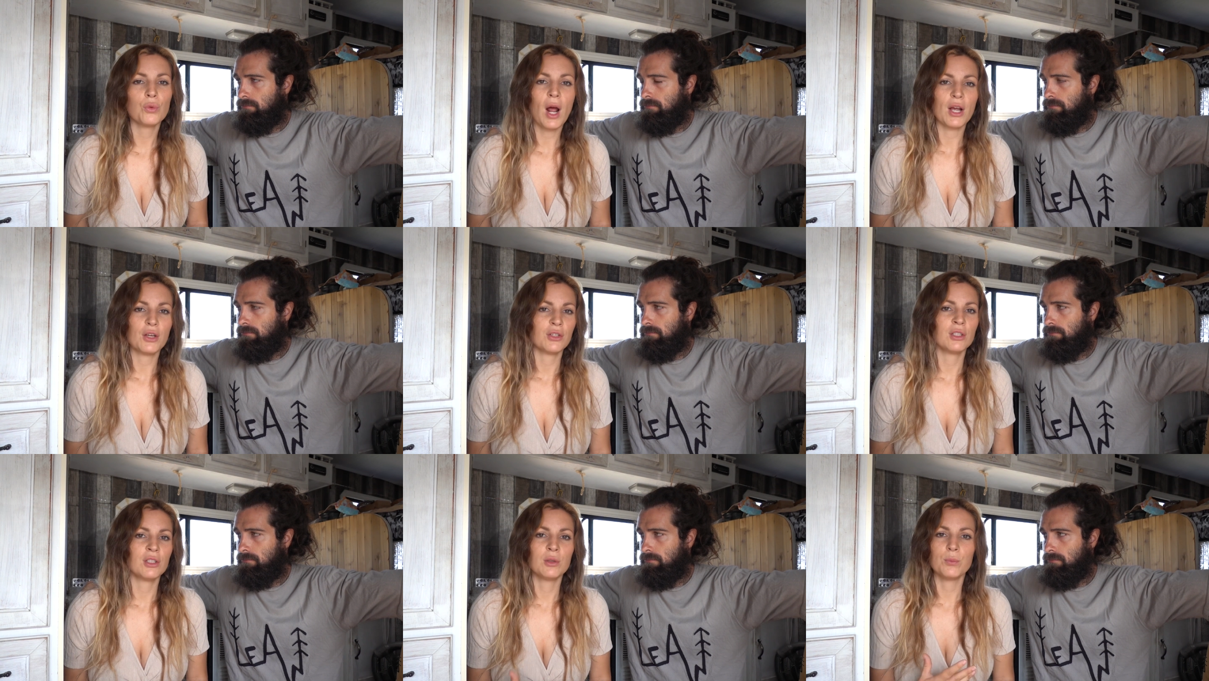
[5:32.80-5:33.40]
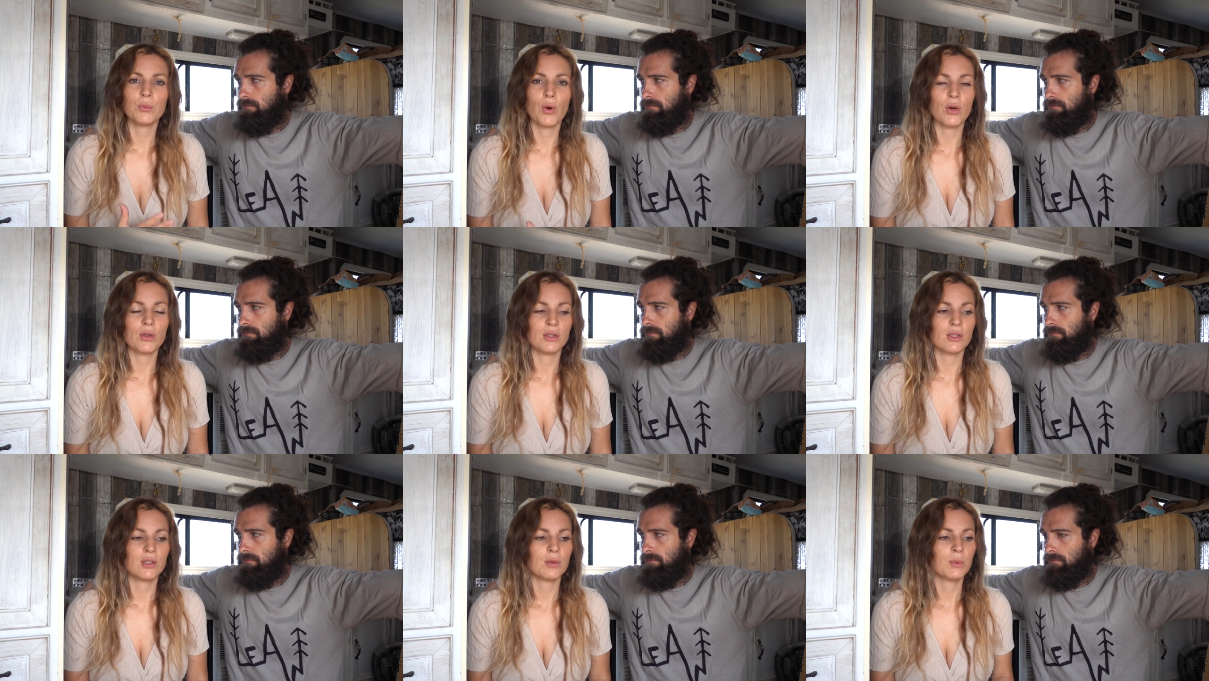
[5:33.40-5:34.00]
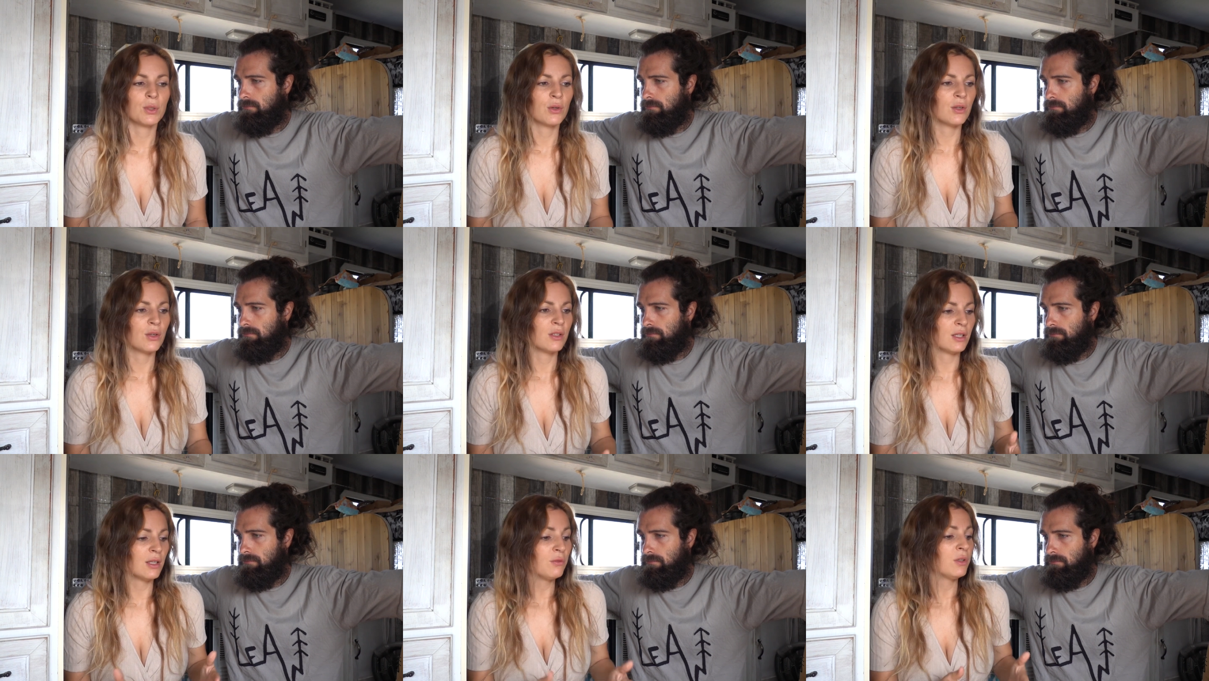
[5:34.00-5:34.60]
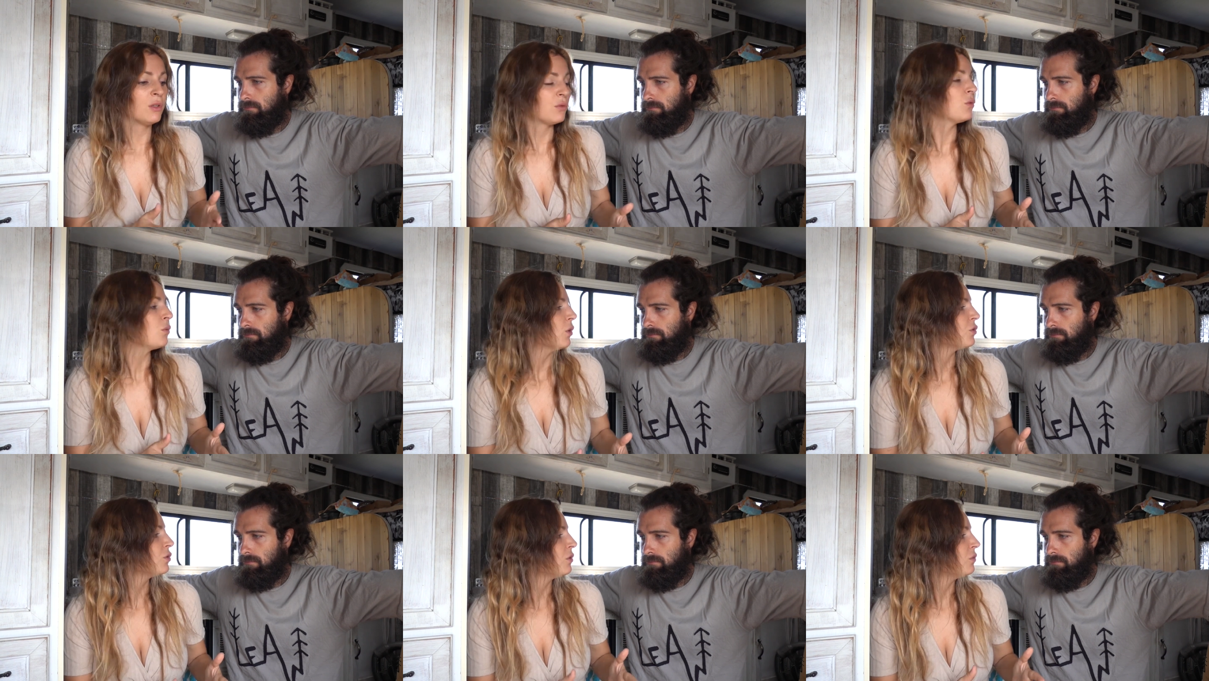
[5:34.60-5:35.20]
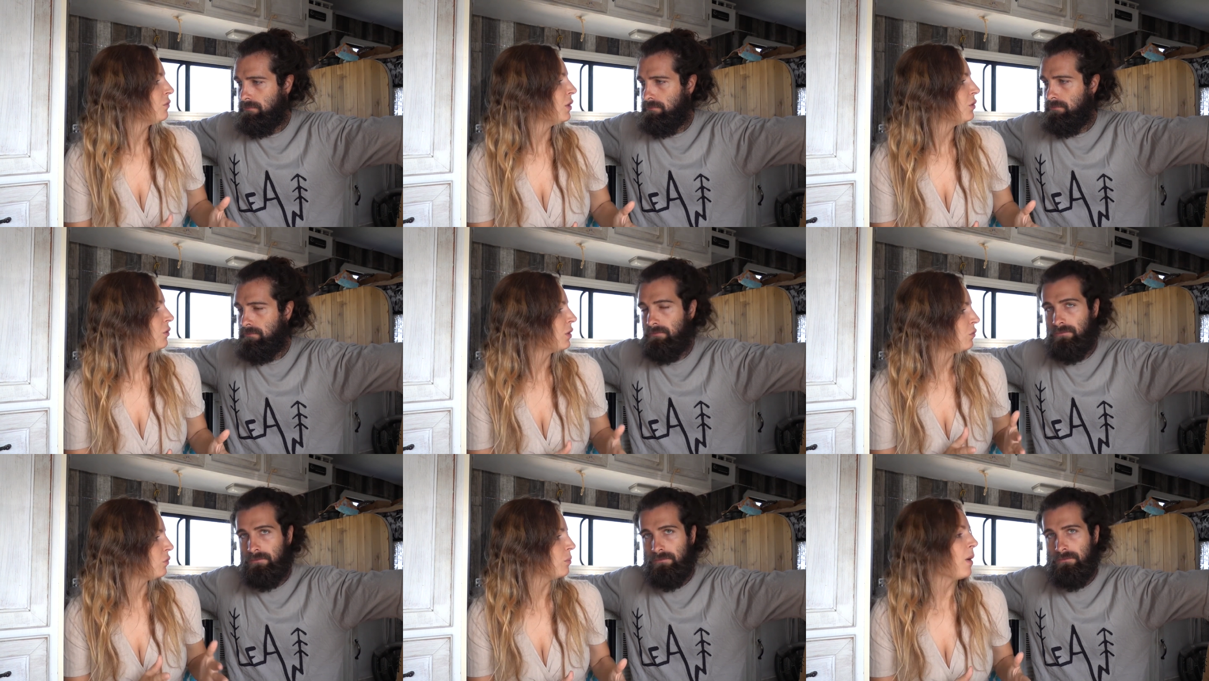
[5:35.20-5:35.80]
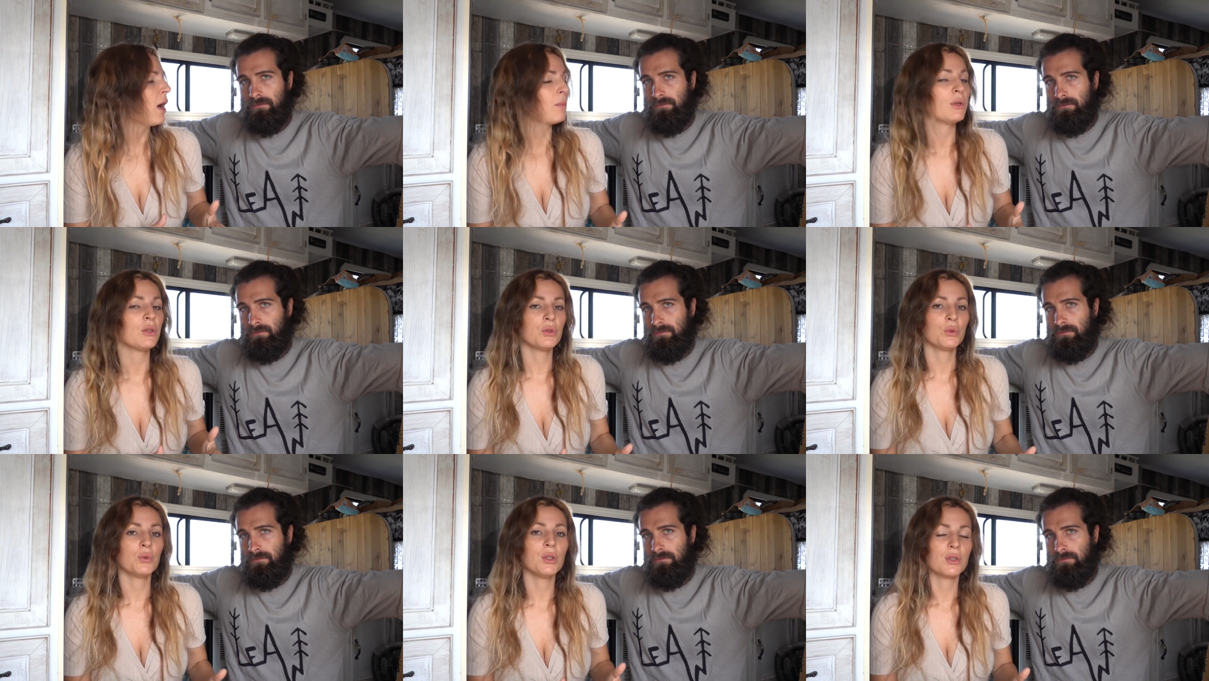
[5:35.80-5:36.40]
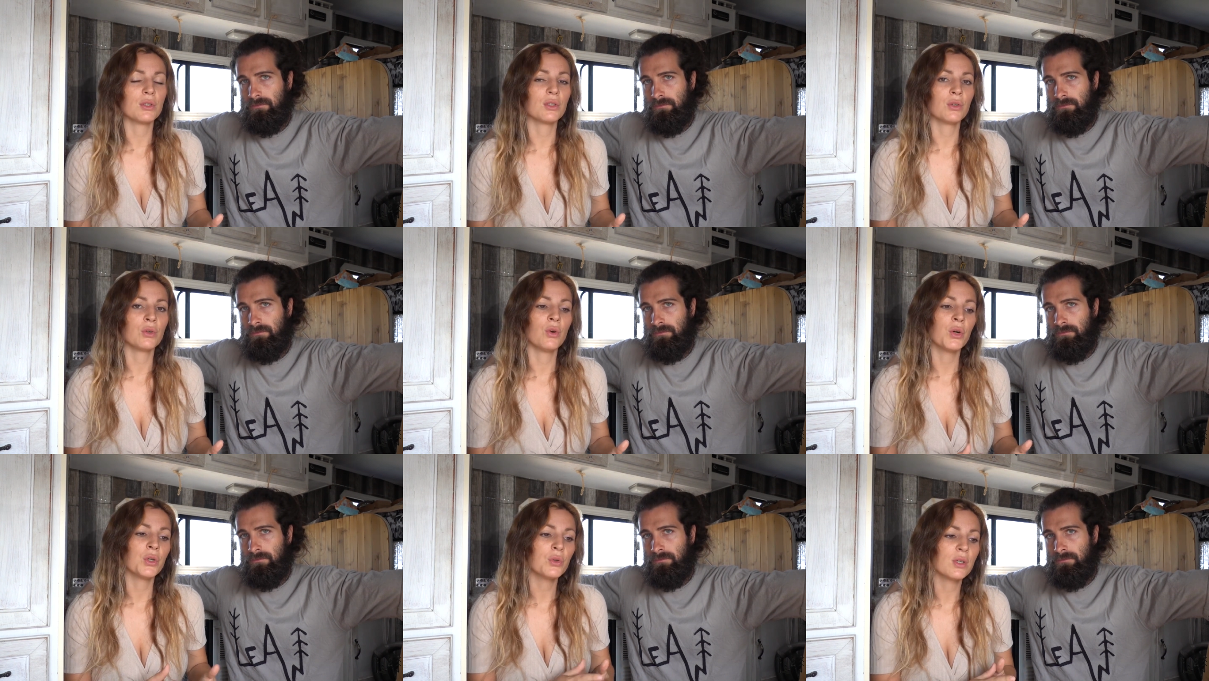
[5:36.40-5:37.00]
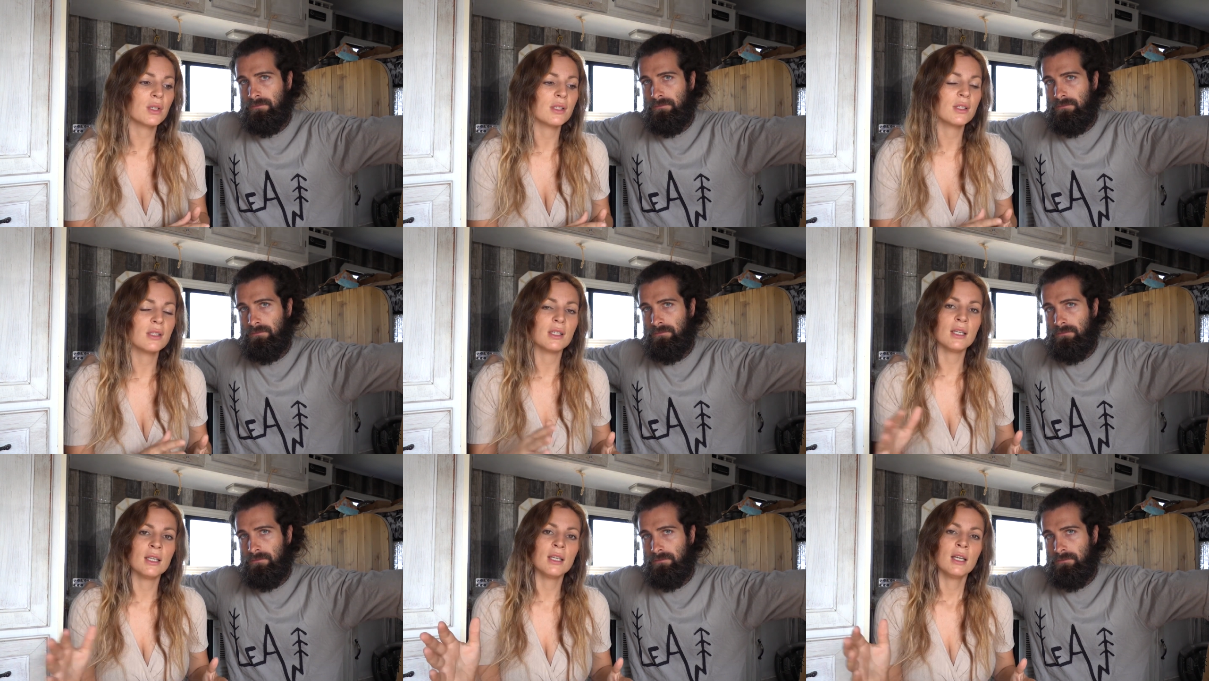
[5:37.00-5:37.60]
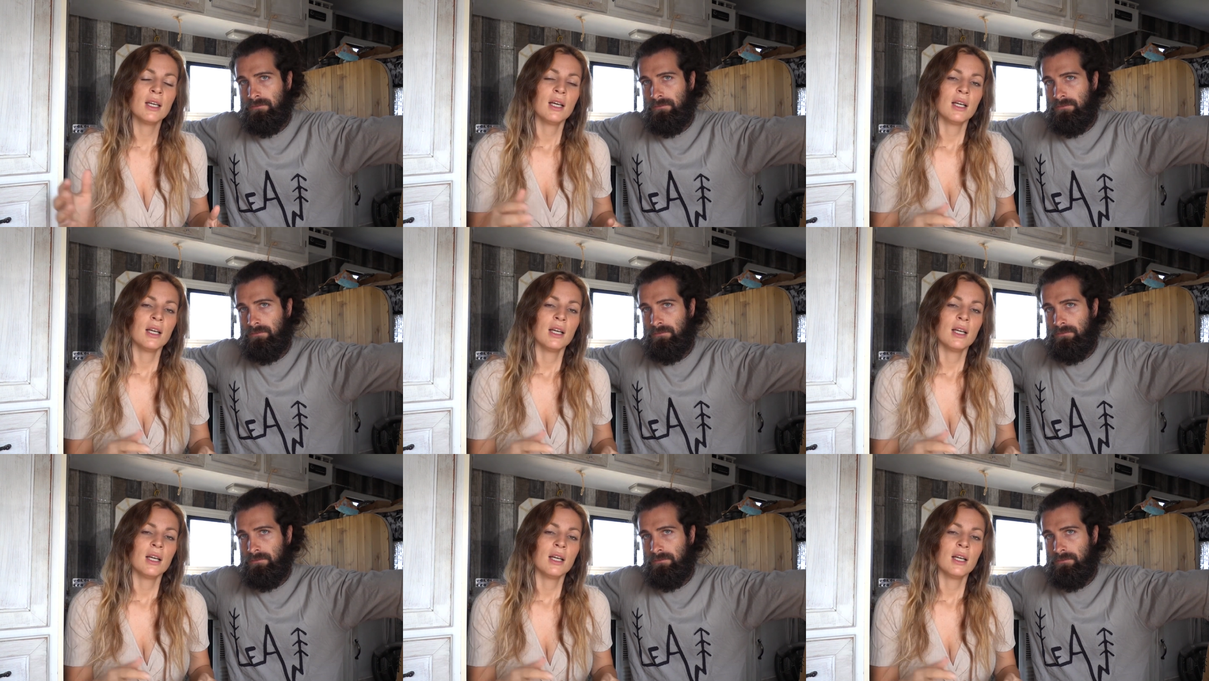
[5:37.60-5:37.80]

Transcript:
Speaker 1: rush in the process because even if you watch the video that we published two years ago you can see